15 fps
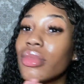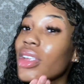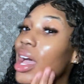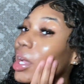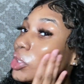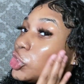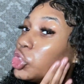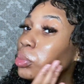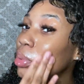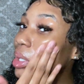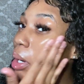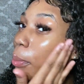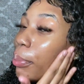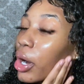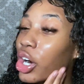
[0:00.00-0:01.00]
I used to be
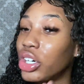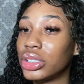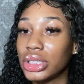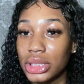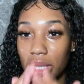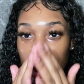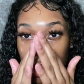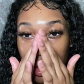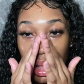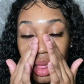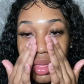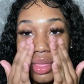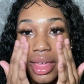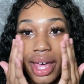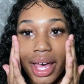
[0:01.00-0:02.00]
a person
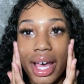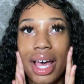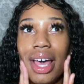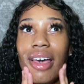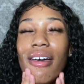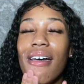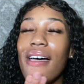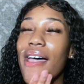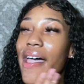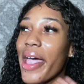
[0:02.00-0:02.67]
that